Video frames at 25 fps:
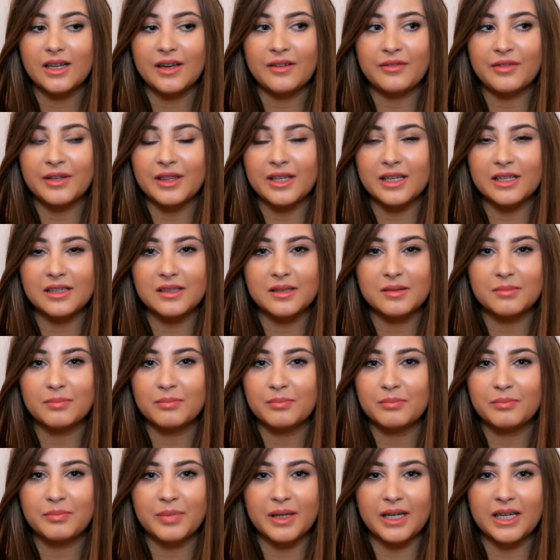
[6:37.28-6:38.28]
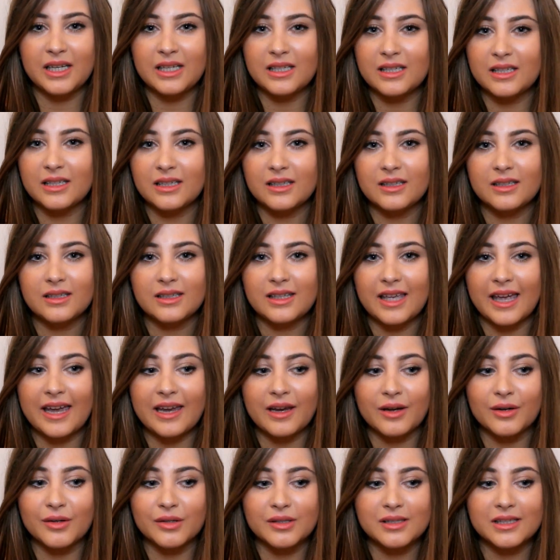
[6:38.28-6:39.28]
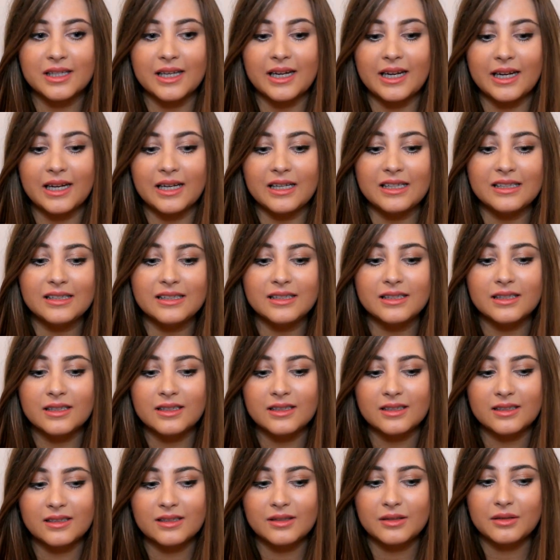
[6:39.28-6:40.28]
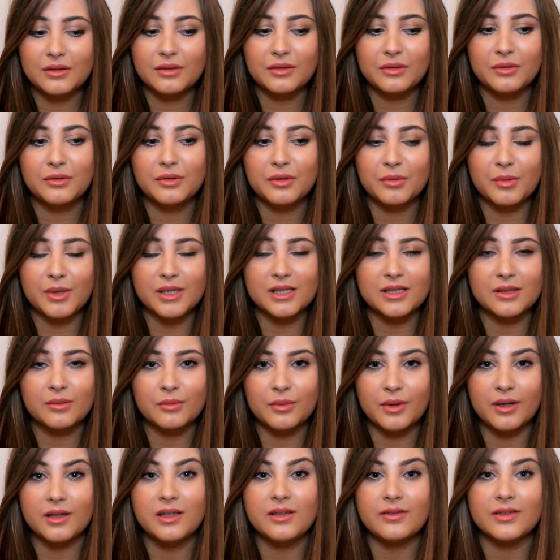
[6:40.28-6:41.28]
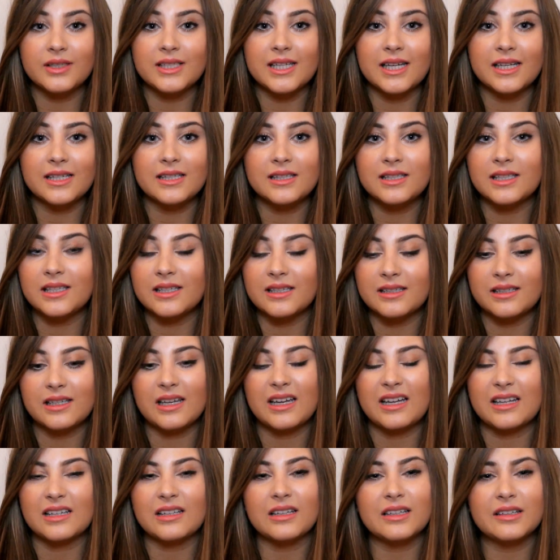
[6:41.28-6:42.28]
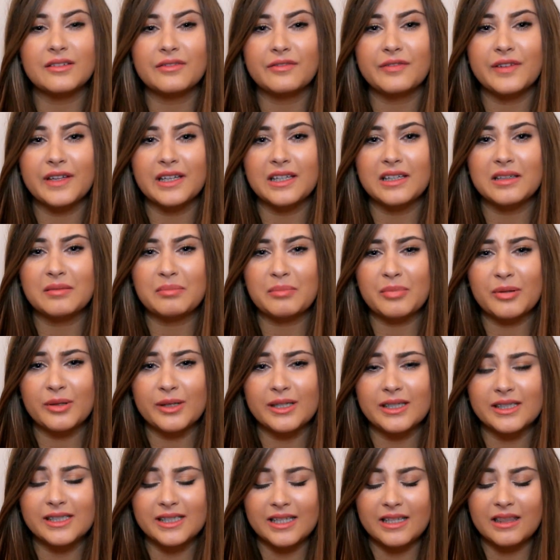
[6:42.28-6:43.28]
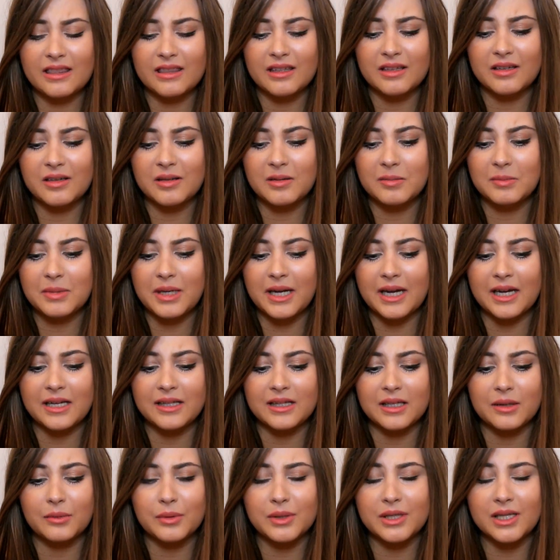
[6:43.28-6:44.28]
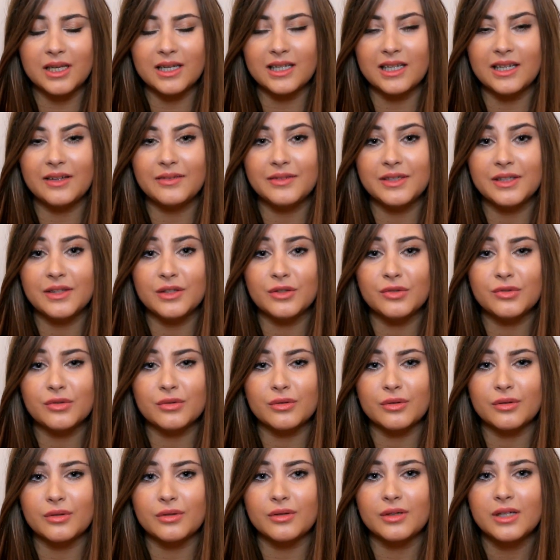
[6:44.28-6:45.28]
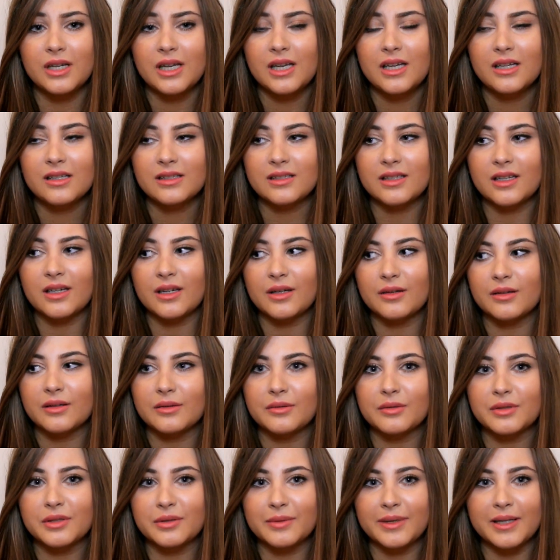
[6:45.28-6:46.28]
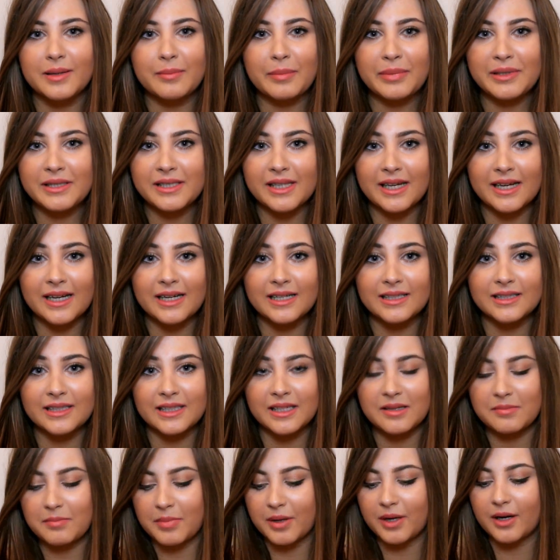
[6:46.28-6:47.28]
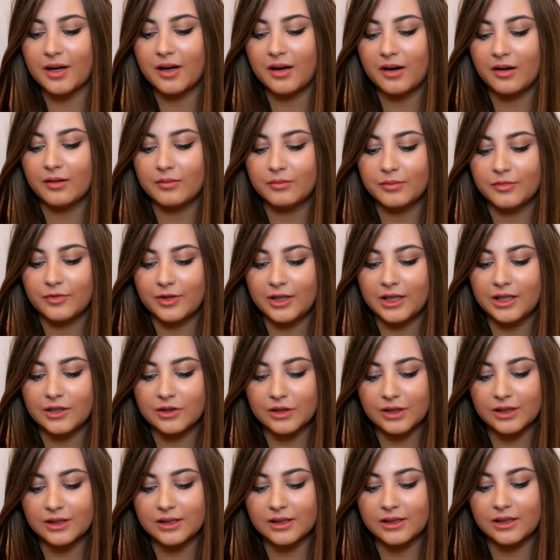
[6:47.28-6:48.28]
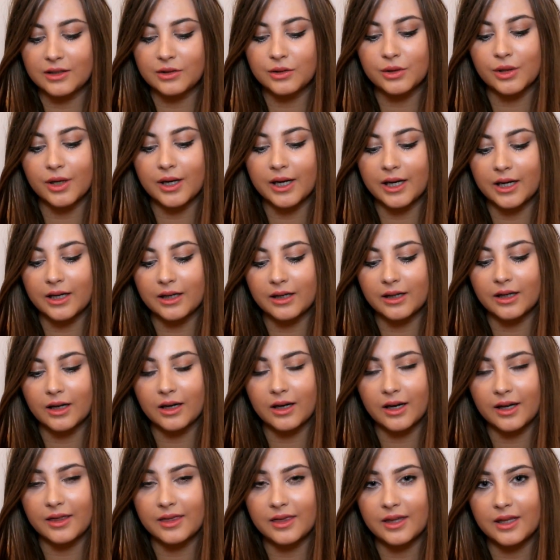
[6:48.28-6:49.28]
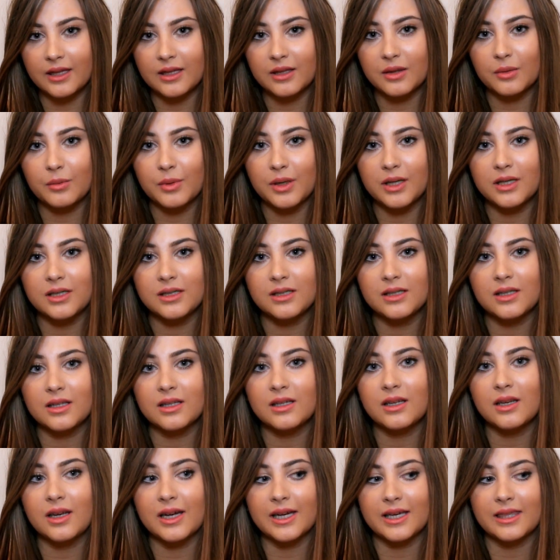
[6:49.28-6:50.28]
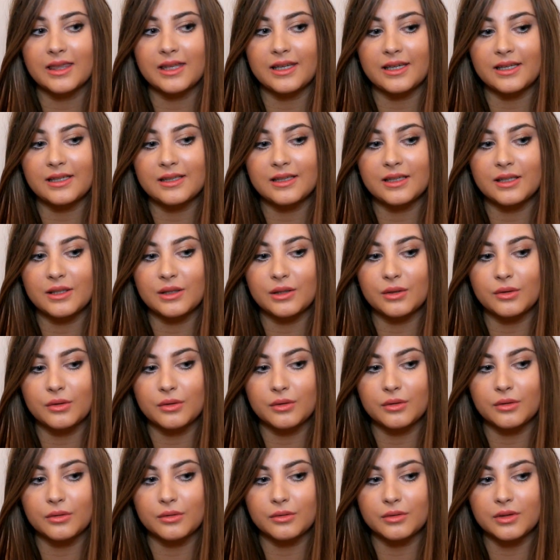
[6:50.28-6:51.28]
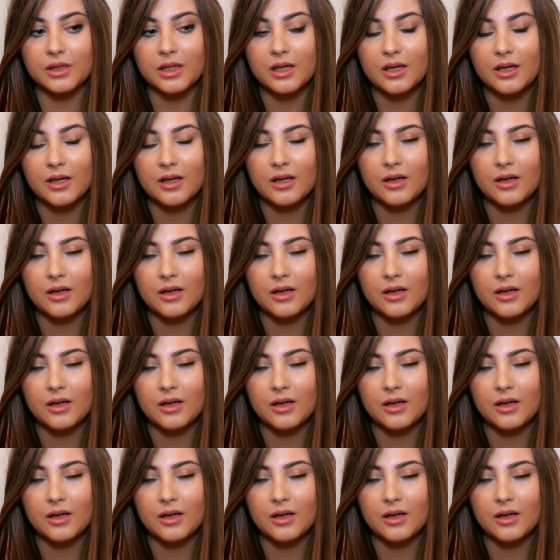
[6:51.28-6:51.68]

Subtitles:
everything's been chaos, and all the ones that weren't even testers had like fingerprints in them and there were none left in the drawer, so I walked away empty handed. But I'm really interested in trying, I think the one that like this is called